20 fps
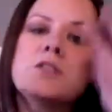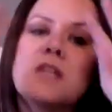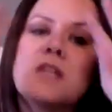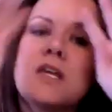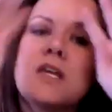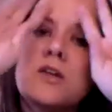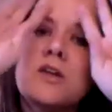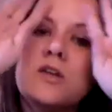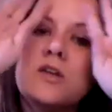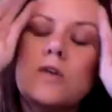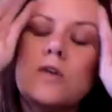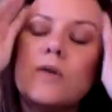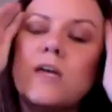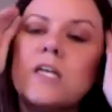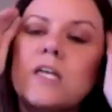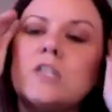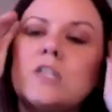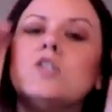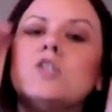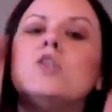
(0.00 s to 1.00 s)
thing you do
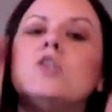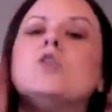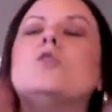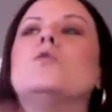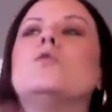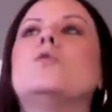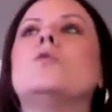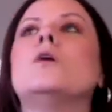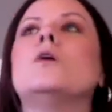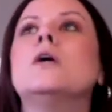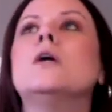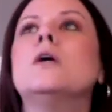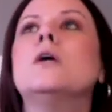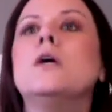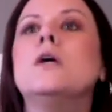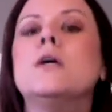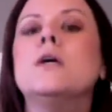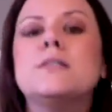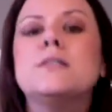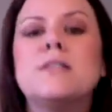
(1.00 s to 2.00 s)
is you
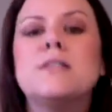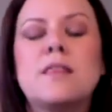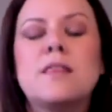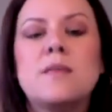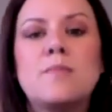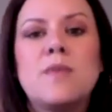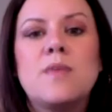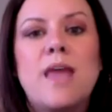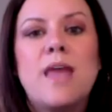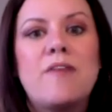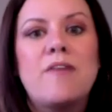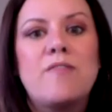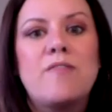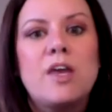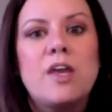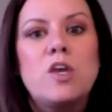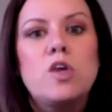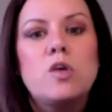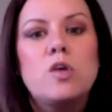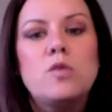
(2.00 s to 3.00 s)
send them the
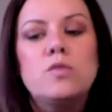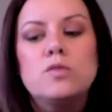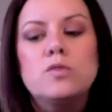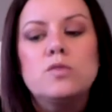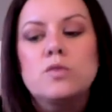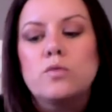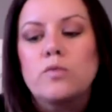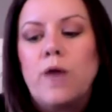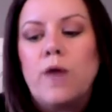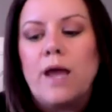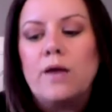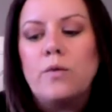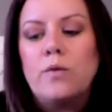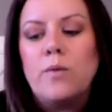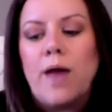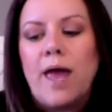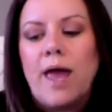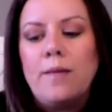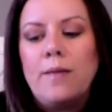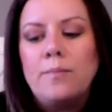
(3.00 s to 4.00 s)
FAQs right
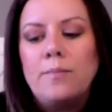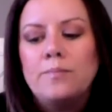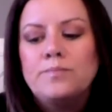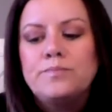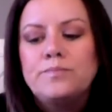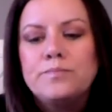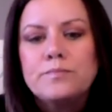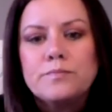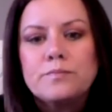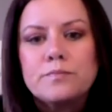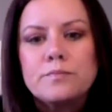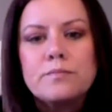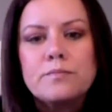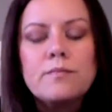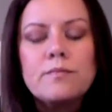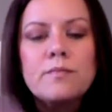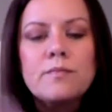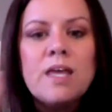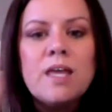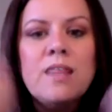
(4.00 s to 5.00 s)
away.
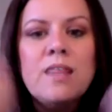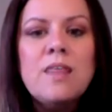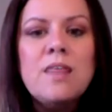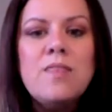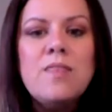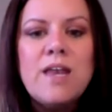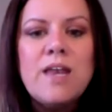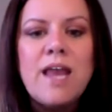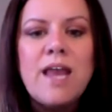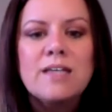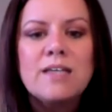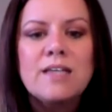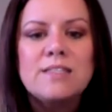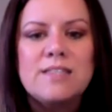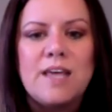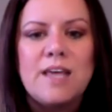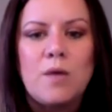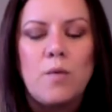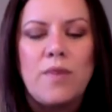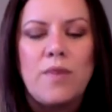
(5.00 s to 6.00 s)
And then the next
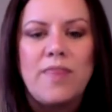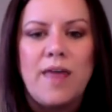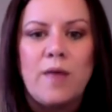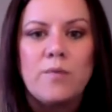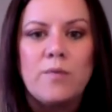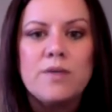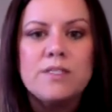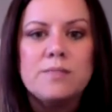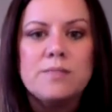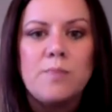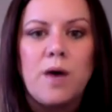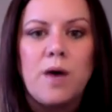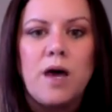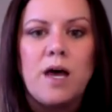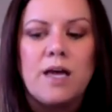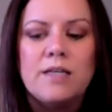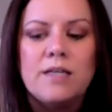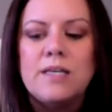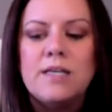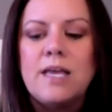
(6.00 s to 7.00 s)
thing, when they
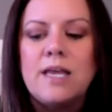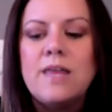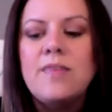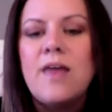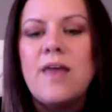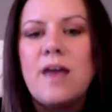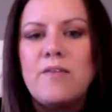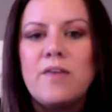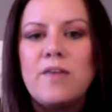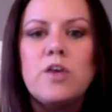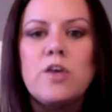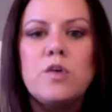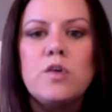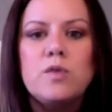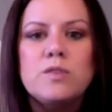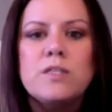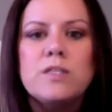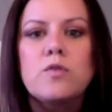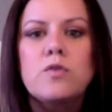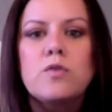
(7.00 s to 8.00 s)
respond in the
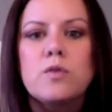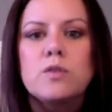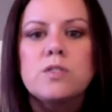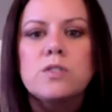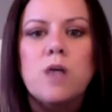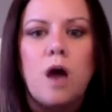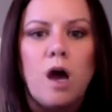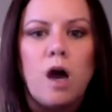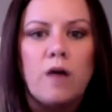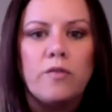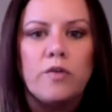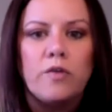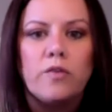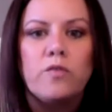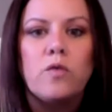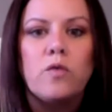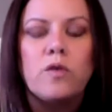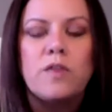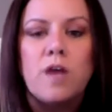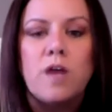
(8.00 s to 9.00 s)
FAQs, it throws the offer
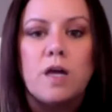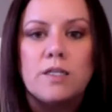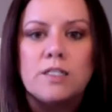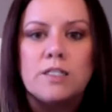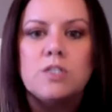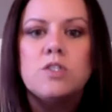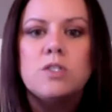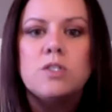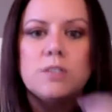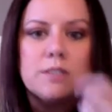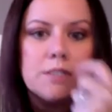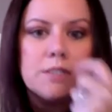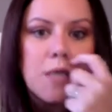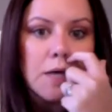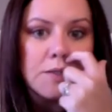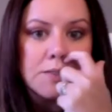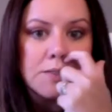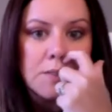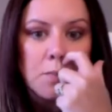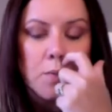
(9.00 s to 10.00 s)
for the audition and
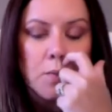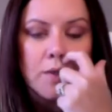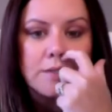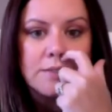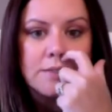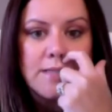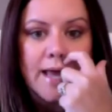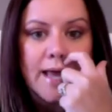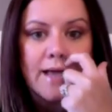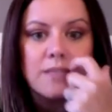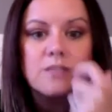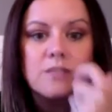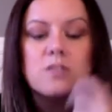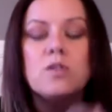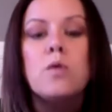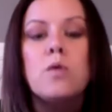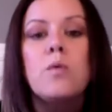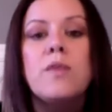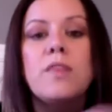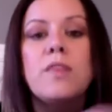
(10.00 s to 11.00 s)
tells them what's next.
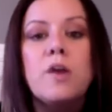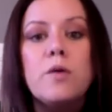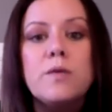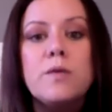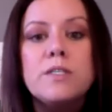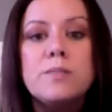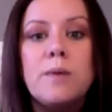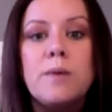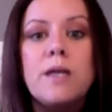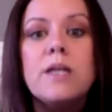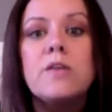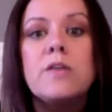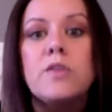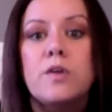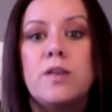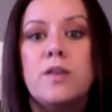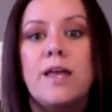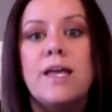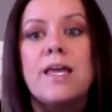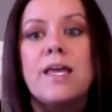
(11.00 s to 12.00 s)
So when they're responding,
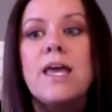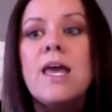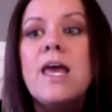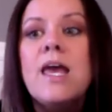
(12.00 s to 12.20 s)
they're like,